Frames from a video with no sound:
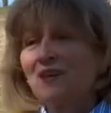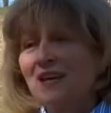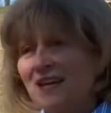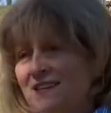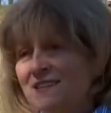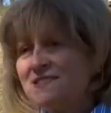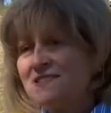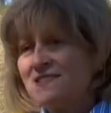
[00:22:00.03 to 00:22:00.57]

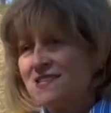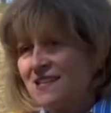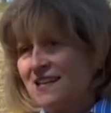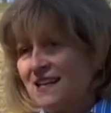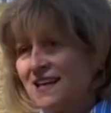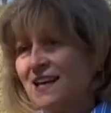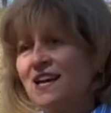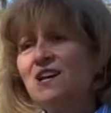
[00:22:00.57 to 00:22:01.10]
in the
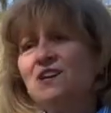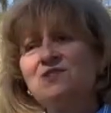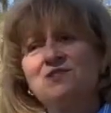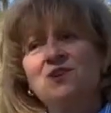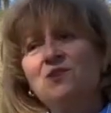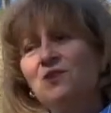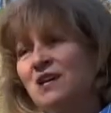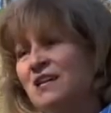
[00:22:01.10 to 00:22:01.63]
city.
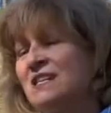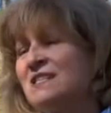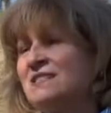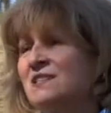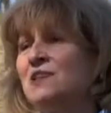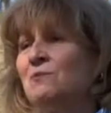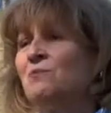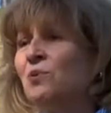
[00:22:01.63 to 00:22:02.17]
So it is
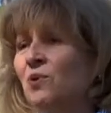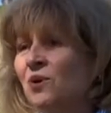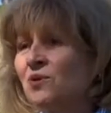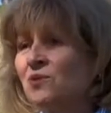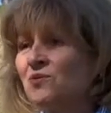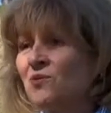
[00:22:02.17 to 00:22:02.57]
an important